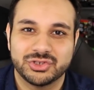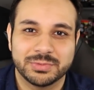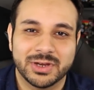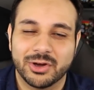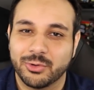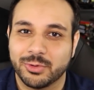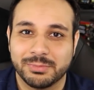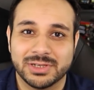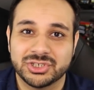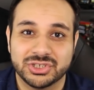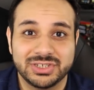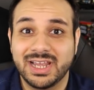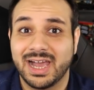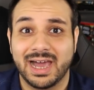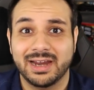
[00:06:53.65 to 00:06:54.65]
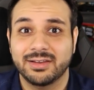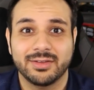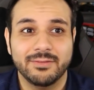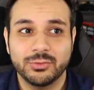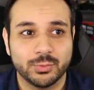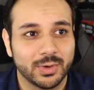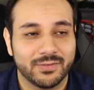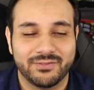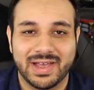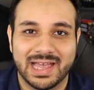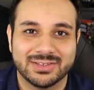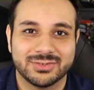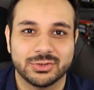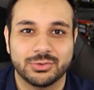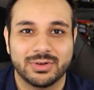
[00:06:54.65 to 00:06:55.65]
Jim Carrey would mention, yeah, I'd love to wear a
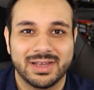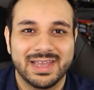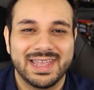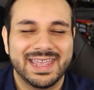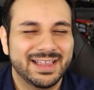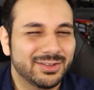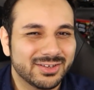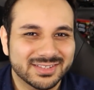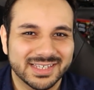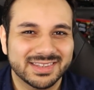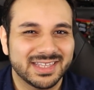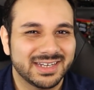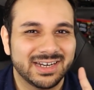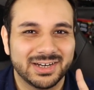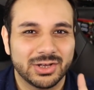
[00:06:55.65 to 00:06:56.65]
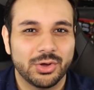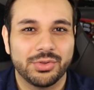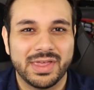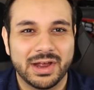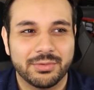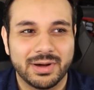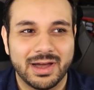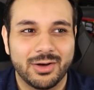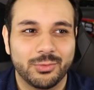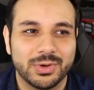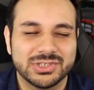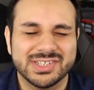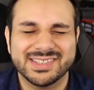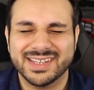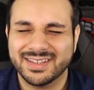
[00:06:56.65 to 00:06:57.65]
fat suit. It looks like they didn't go that route,
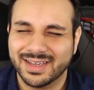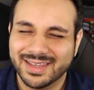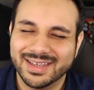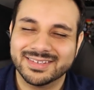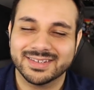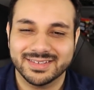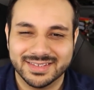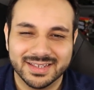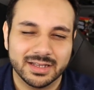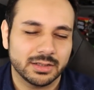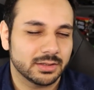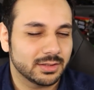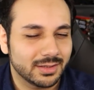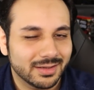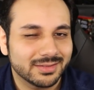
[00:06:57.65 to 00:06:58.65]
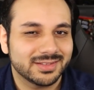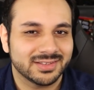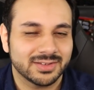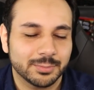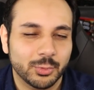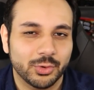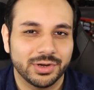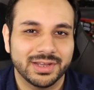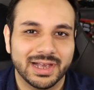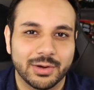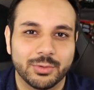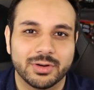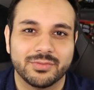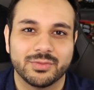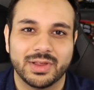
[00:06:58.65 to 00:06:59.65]
which is, I guess, is a little disappointing.
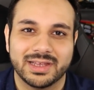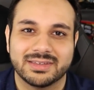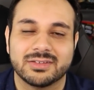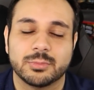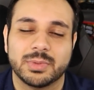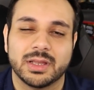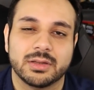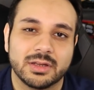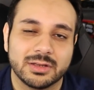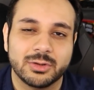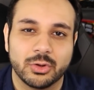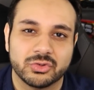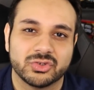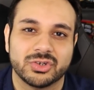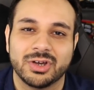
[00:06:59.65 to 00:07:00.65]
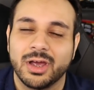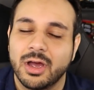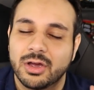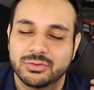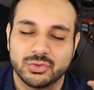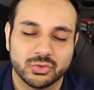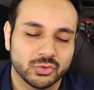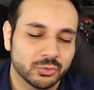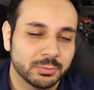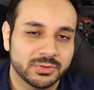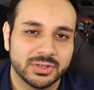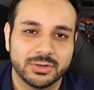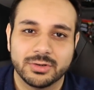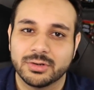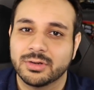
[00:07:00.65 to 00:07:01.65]
I would have liked it to be a little closer to the source
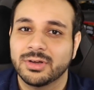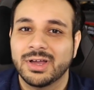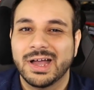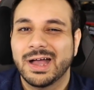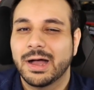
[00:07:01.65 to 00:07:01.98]
material,